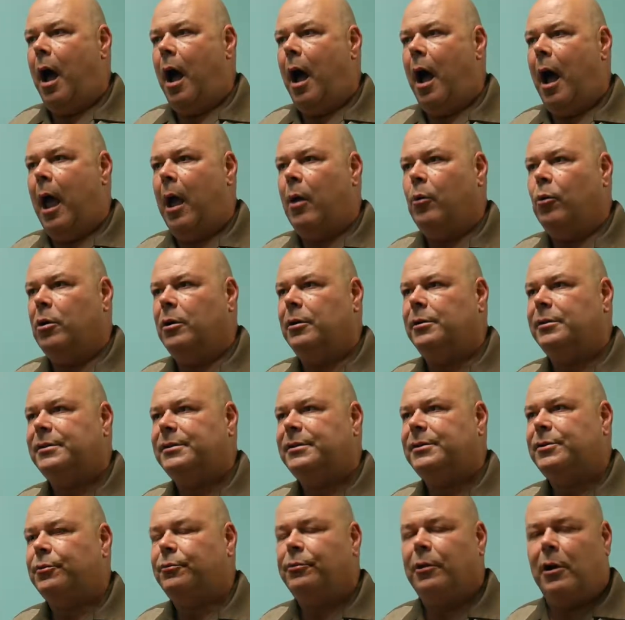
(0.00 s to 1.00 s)
I
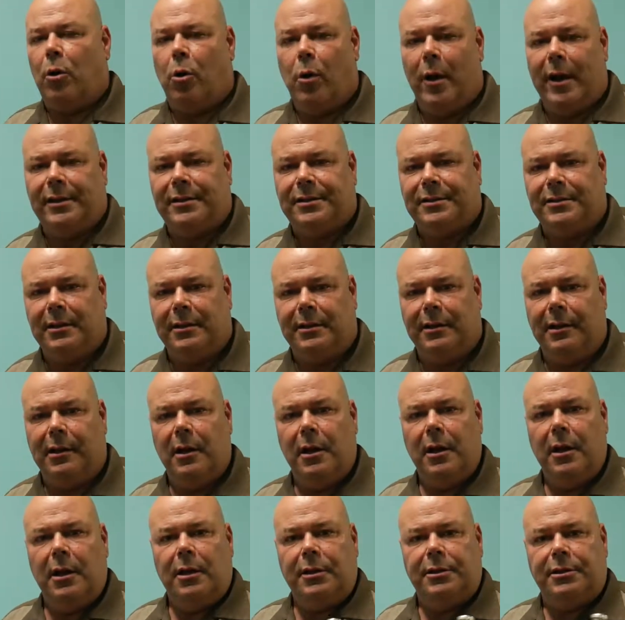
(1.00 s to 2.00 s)
was requested
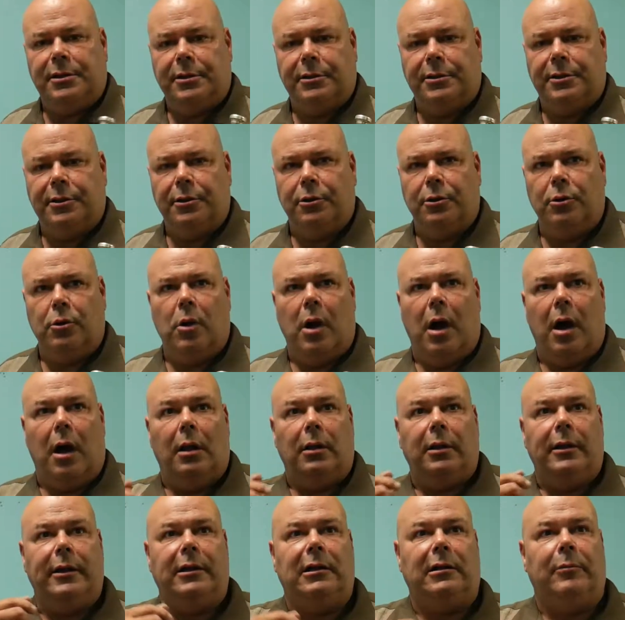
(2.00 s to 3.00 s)
to do a
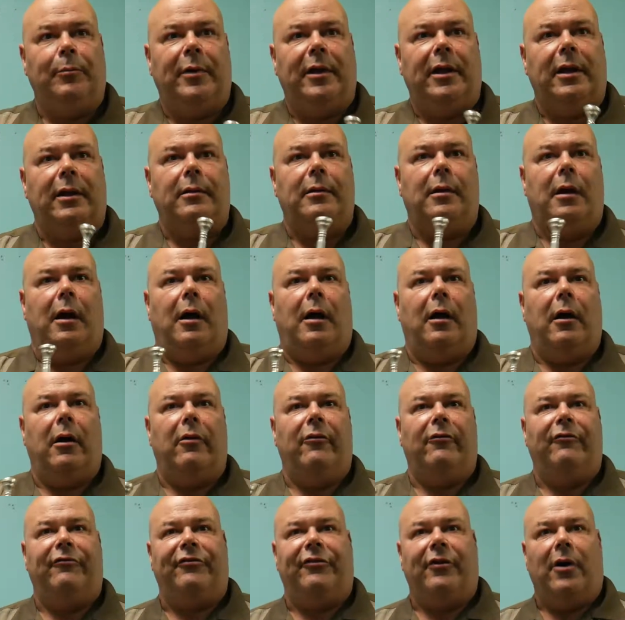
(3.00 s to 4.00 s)
little bit
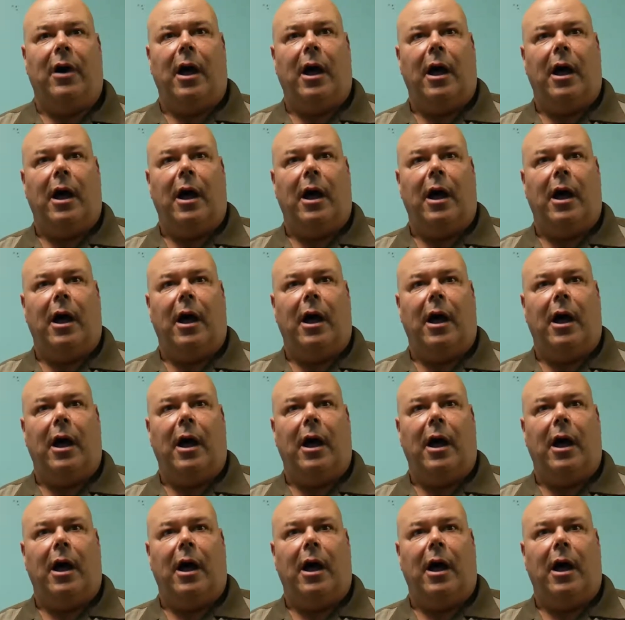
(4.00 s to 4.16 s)
of